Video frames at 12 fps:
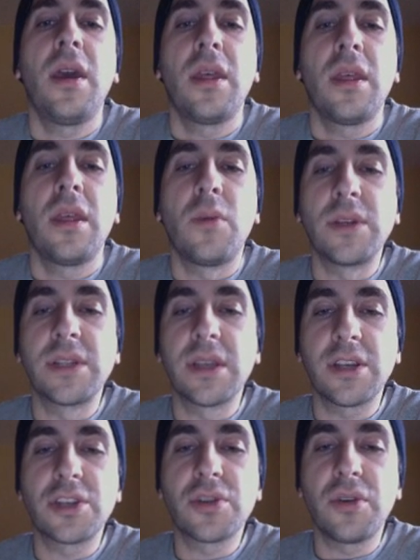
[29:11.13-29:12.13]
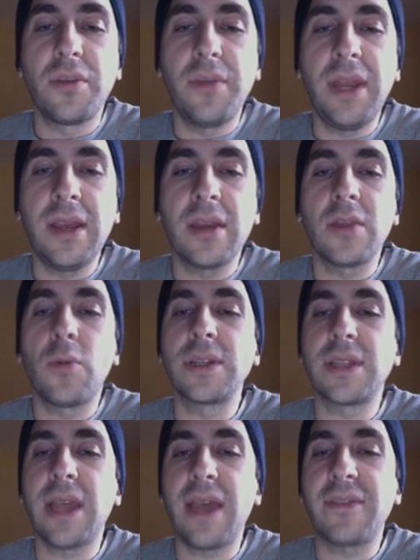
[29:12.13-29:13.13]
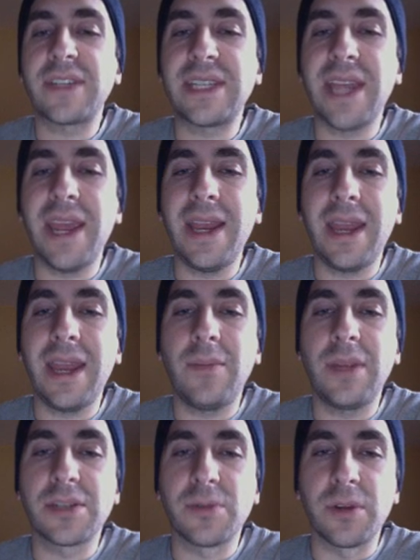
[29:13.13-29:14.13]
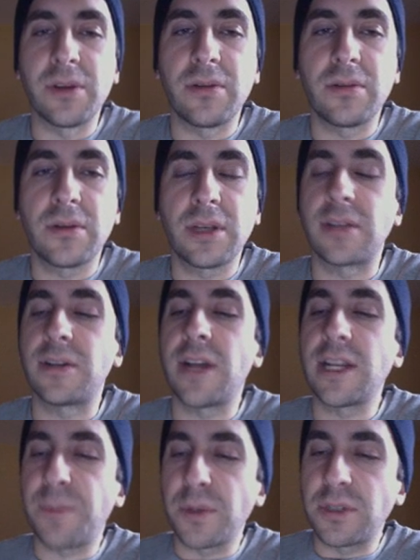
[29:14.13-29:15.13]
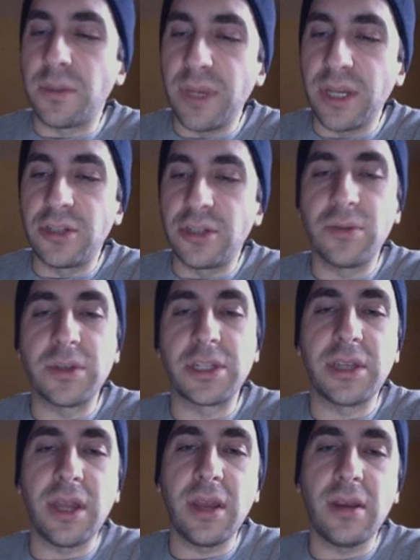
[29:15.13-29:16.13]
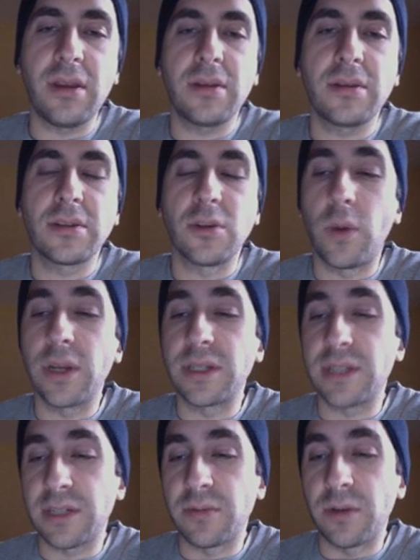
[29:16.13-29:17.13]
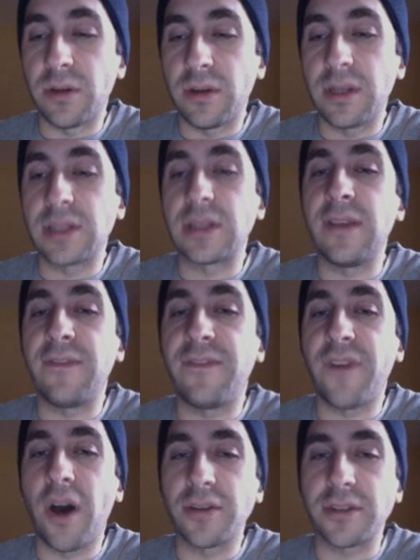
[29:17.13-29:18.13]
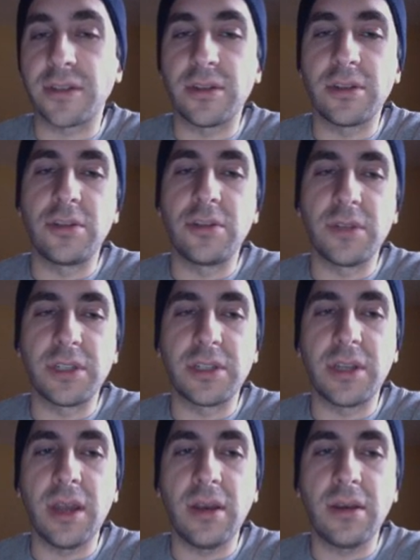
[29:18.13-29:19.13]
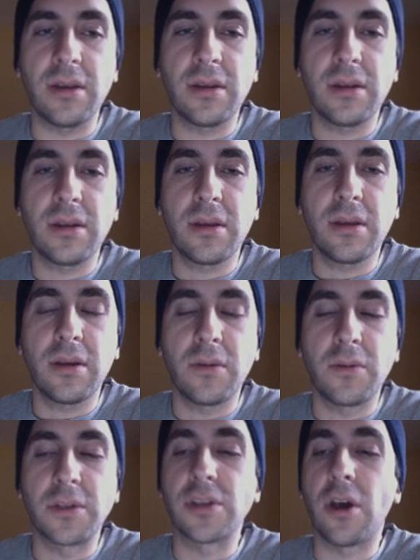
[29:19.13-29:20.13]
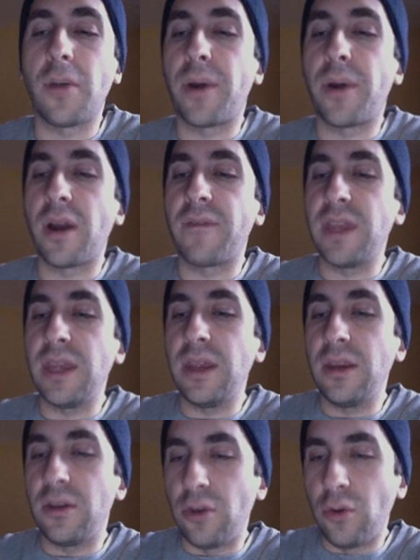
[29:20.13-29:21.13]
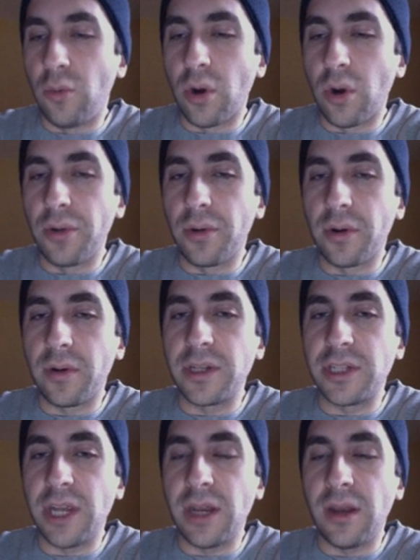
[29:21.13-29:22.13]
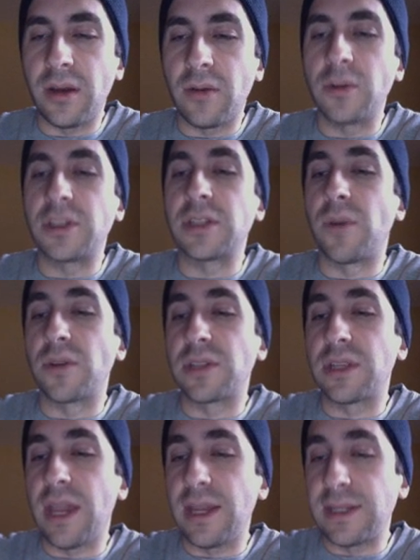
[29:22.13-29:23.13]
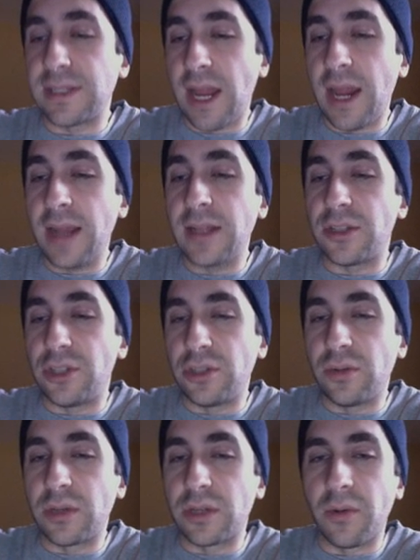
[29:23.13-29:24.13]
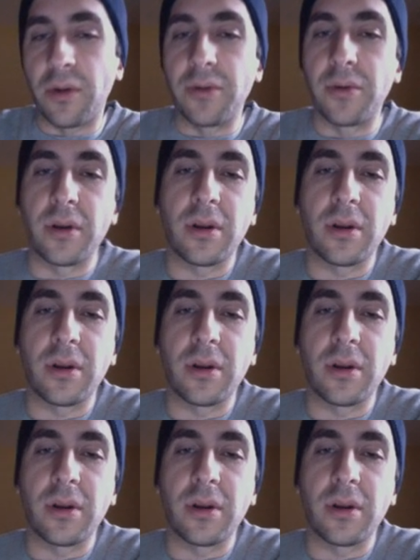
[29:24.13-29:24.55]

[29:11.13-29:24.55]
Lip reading: The ones that control the media, the ones that have a state named Israel, because there's not supposed to be a Jewish state. So what is Israel? It's the false Jewish state, which is all part of the New World Order agenda, which is mostly a Zionist Jewish world order.